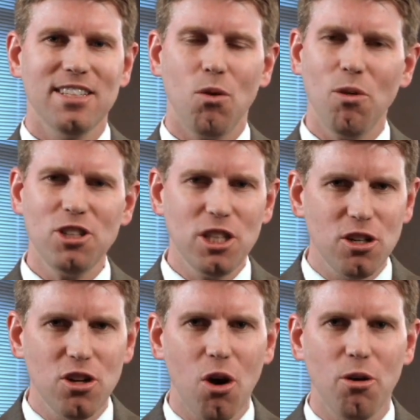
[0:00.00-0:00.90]
is I want you
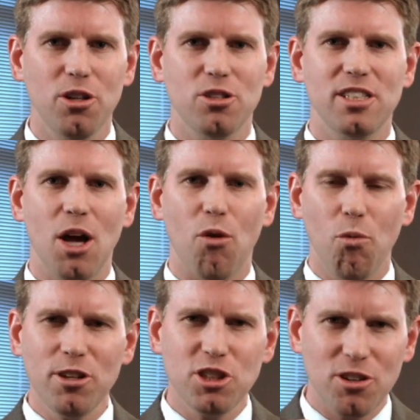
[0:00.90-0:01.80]
to know yourself.
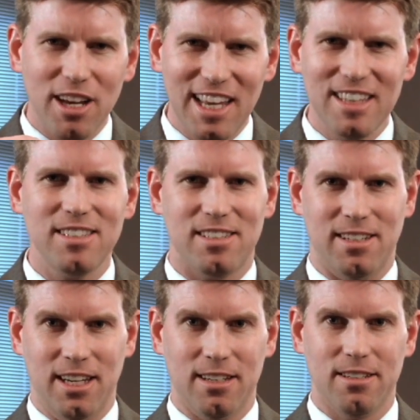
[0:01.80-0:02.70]
What's your
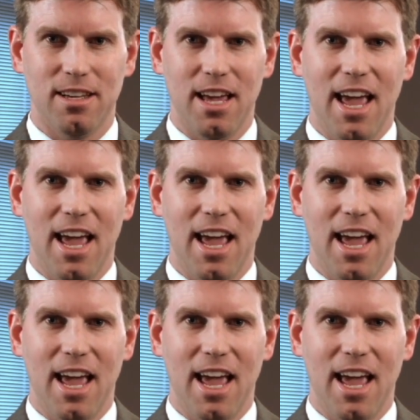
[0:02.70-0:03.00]
instinct?